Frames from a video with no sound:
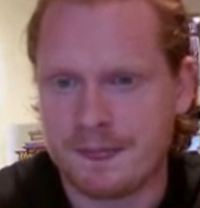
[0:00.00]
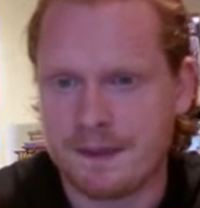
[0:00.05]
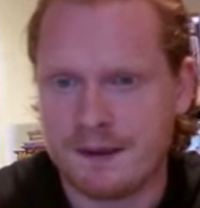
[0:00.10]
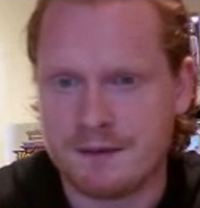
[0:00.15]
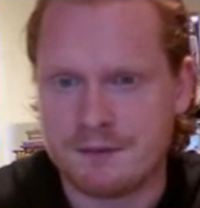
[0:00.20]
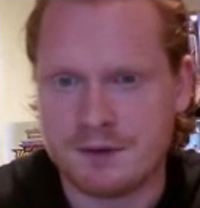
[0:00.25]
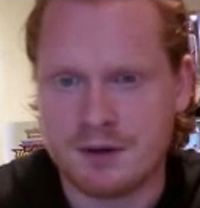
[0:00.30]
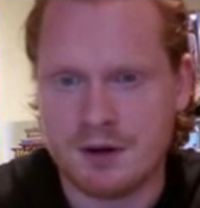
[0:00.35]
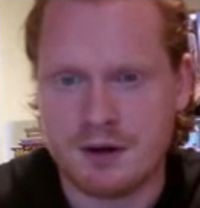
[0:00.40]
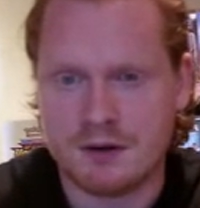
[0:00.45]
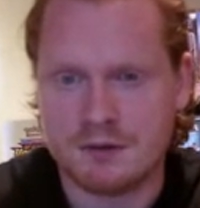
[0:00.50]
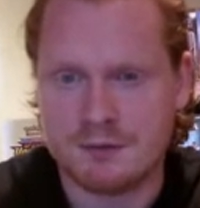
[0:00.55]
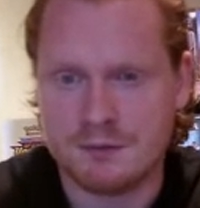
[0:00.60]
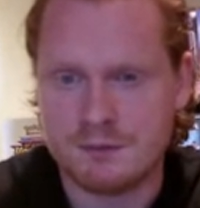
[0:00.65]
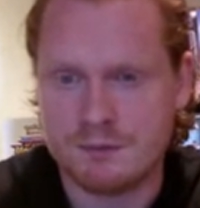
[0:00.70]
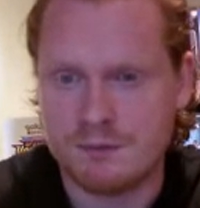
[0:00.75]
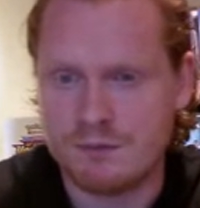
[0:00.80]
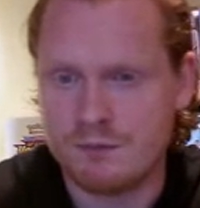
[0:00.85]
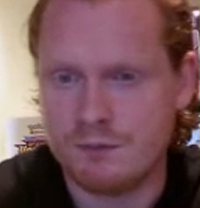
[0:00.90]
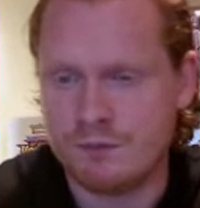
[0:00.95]
I've got
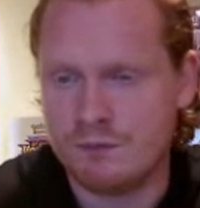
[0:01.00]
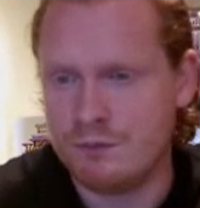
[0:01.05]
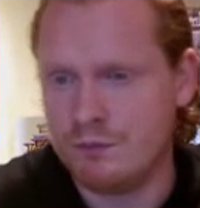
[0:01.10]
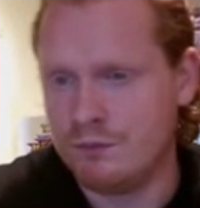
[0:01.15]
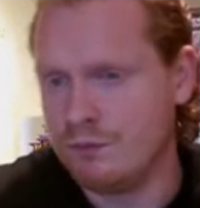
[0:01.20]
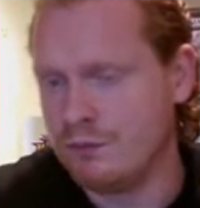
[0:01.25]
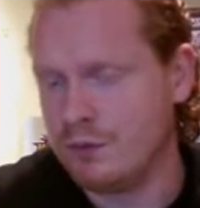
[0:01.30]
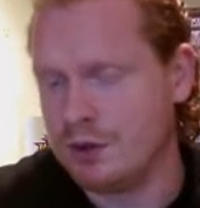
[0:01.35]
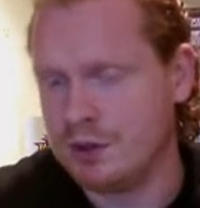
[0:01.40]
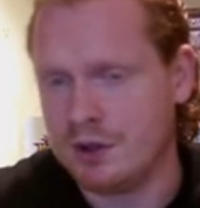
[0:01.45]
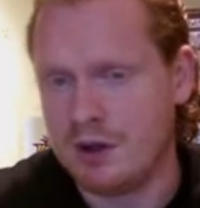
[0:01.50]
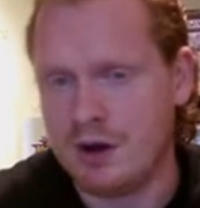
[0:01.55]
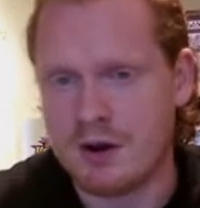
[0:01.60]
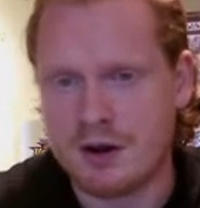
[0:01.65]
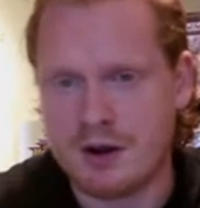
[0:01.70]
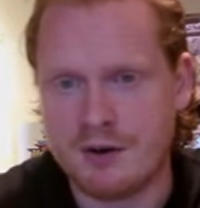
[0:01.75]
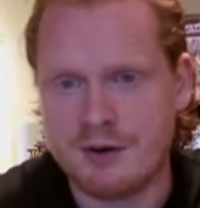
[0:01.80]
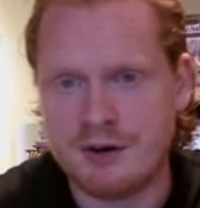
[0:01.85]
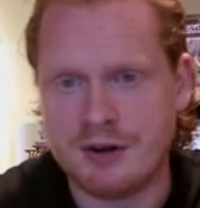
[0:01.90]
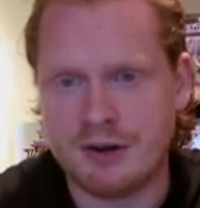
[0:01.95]
a
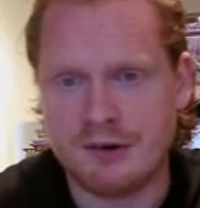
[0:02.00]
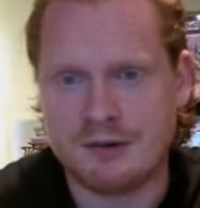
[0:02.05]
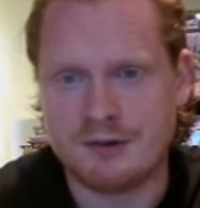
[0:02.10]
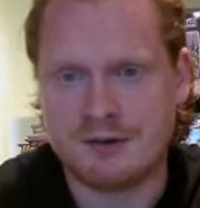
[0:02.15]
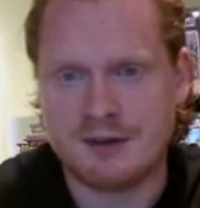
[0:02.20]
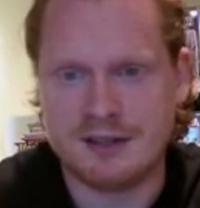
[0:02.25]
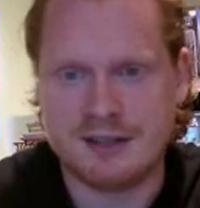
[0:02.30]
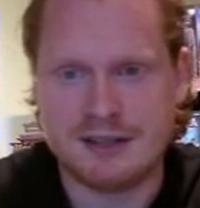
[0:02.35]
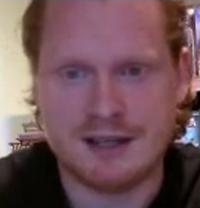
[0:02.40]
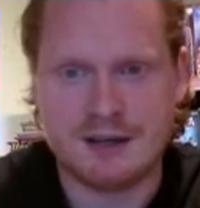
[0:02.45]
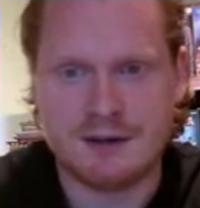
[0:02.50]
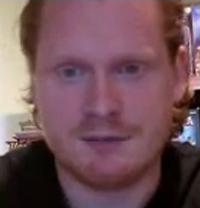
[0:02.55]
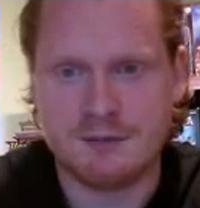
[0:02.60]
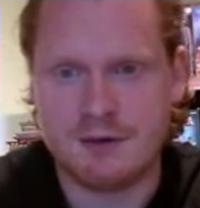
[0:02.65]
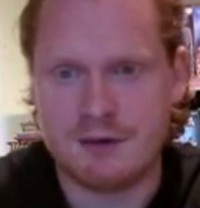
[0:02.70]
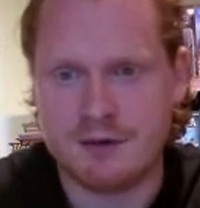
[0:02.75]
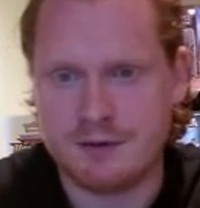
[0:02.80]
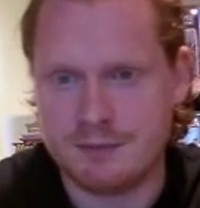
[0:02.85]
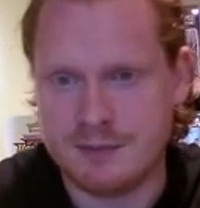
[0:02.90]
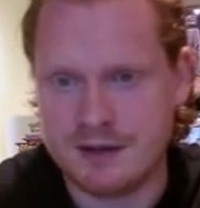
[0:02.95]
lot going on already now. I've
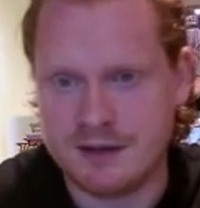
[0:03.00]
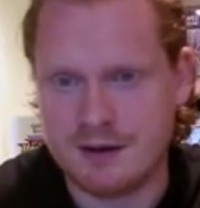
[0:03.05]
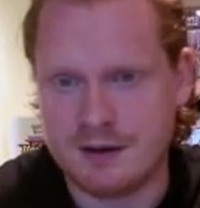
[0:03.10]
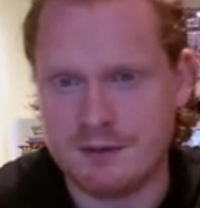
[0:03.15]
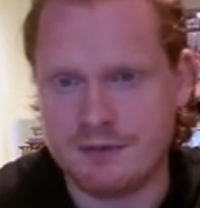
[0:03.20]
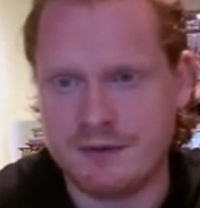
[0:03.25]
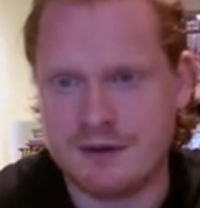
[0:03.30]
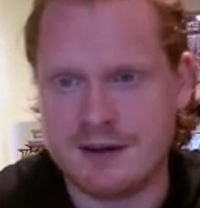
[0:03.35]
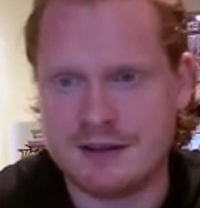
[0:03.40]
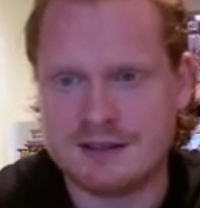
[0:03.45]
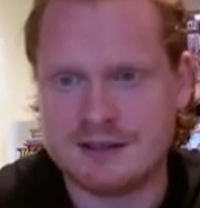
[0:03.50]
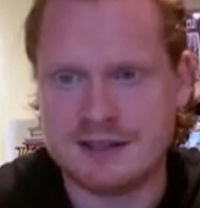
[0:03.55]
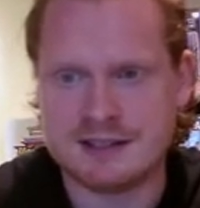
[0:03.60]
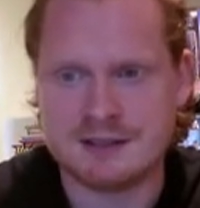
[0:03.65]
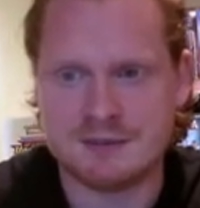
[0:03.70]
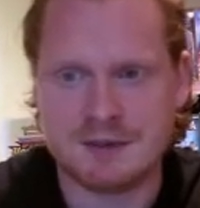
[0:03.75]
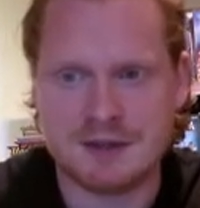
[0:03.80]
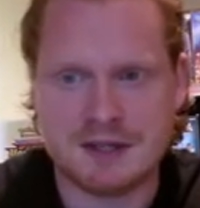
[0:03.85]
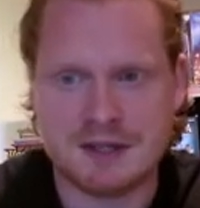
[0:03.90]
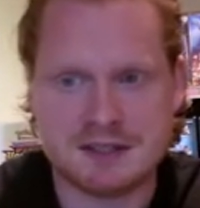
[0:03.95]
got the big old thing of
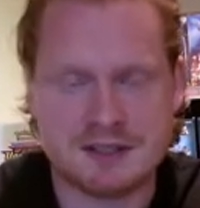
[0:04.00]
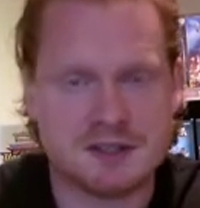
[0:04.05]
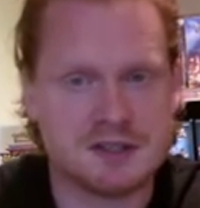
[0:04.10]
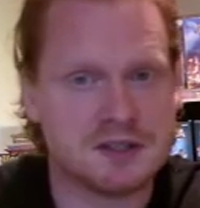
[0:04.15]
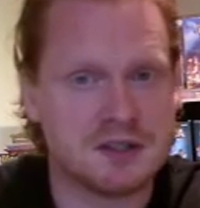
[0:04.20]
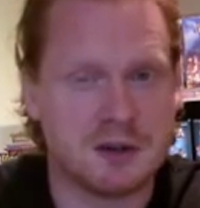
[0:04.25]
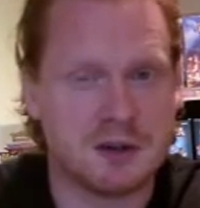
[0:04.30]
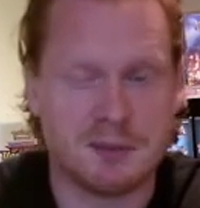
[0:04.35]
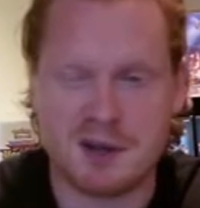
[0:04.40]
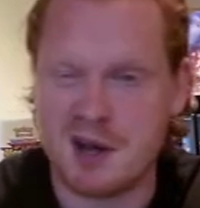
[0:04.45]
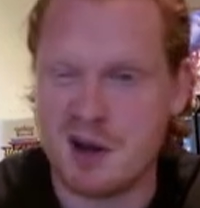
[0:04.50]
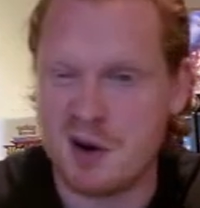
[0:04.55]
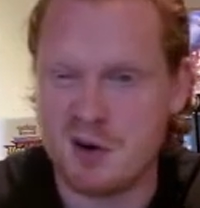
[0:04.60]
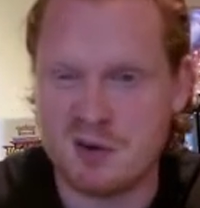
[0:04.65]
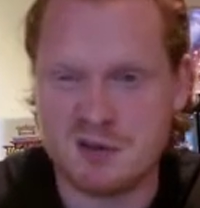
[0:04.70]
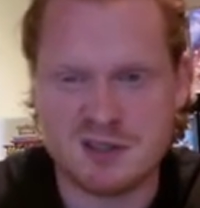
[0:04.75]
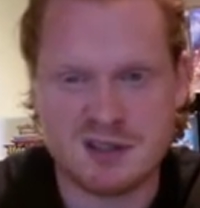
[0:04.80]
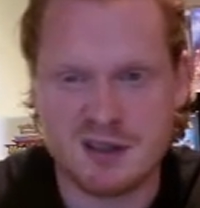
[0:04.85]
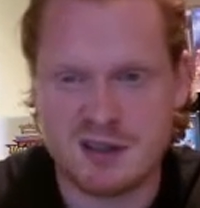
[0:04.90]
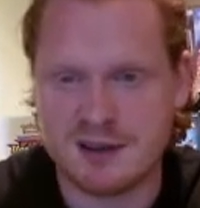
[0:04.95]
decimators that's going to be
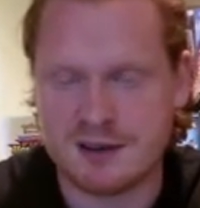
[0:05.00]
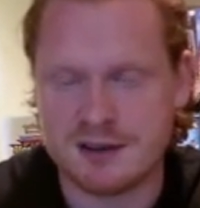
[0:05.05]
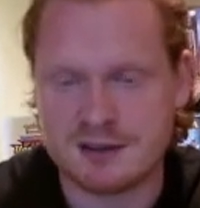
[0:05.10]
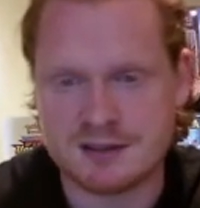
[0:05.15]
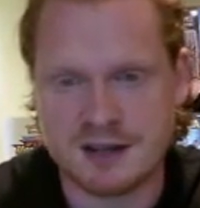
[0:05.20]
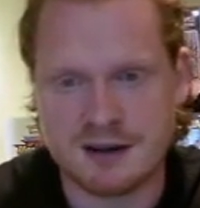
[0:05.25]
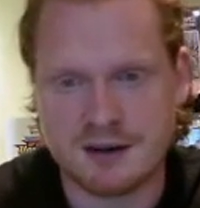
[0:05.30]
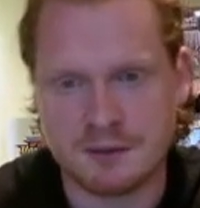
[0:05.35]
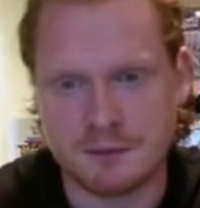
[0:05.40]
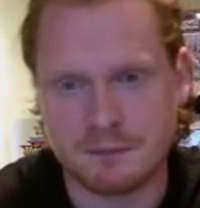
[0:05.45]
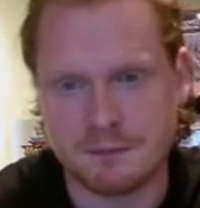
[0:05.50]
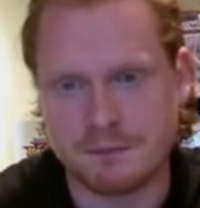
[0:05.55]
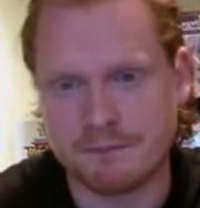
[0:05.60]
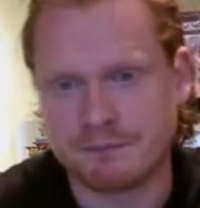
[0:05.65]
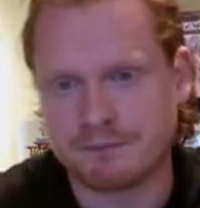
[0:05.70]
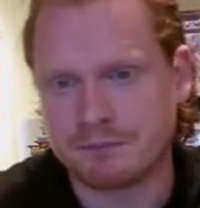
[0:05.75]
hosing things down.